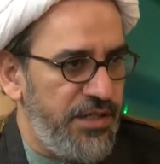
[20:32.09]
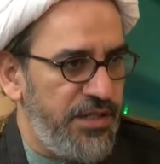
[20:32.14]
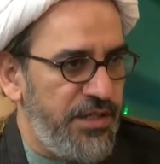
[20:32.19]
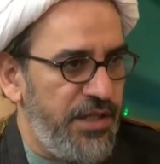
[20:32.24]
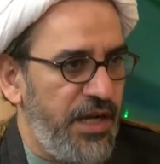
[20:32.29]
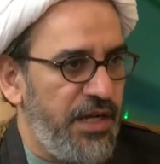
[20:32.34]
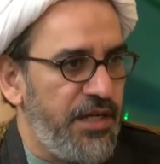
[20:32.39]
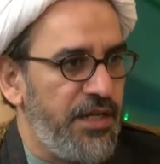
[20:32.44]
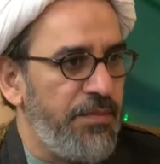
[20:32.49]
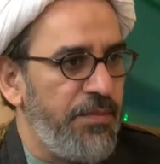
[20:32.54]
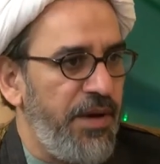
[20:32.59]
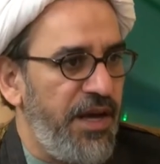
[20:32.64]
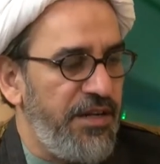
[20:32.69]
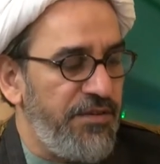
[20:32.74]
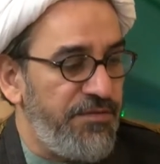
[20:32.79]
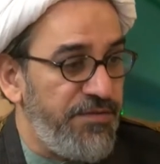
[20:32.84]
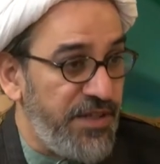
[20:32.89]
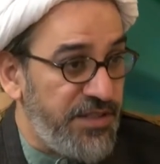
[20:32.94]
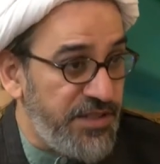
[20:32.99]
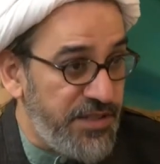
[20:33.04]
that
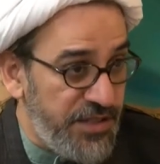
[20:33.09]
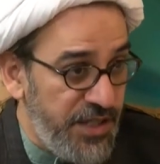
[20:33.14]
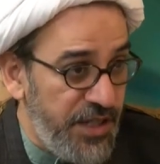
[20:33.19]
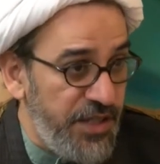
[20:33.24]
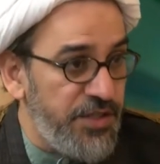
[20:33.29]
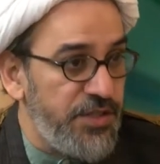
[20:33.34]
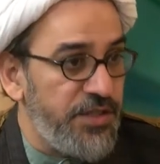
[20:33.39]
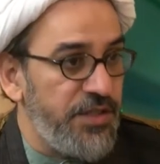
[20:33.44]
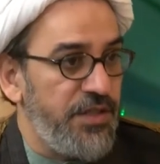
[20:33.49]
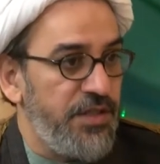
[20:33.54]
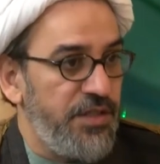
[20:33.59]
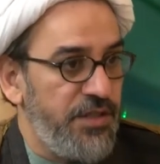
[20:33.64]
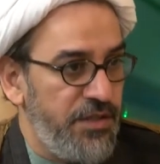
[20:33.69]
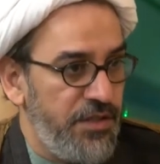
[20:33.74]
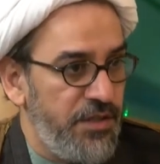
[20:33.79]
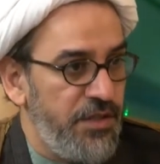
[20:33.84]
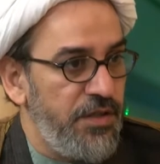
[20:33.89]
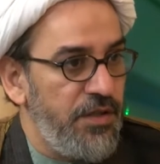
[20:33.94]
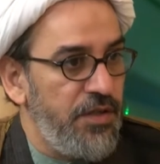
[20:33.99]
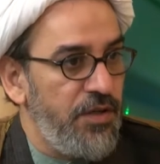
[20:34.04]
manifestation
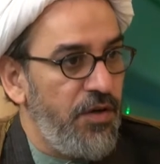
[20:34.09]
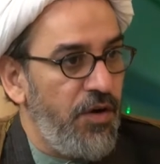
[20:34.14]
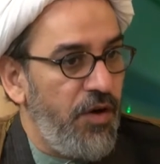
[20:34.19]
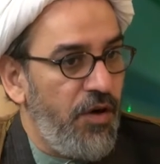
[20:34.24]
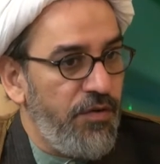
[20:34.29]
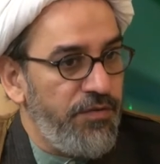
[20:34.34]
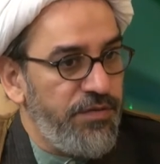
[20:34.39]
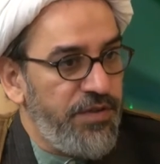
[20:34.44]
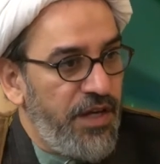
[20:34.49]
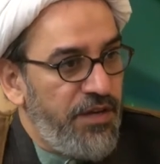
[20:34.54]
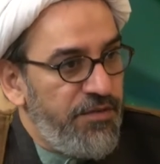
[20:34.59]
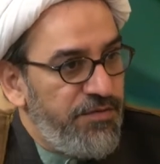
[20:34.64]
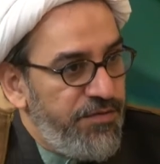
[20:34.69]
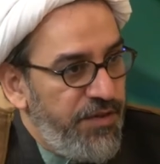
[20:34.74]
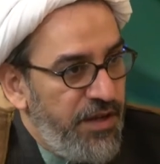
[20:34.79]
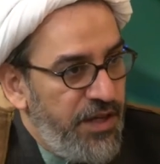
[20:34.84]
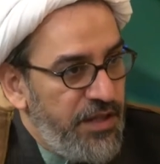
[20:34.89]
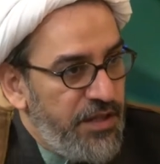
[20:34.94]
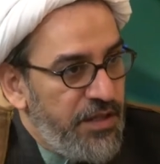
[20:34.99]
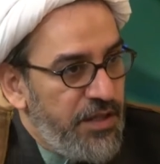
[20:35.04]
of that
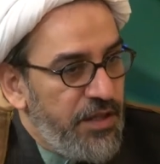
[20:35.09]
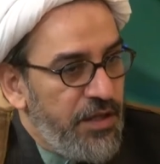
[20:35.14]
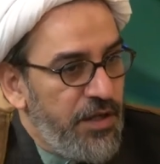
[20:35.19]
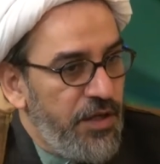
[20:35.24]
faith,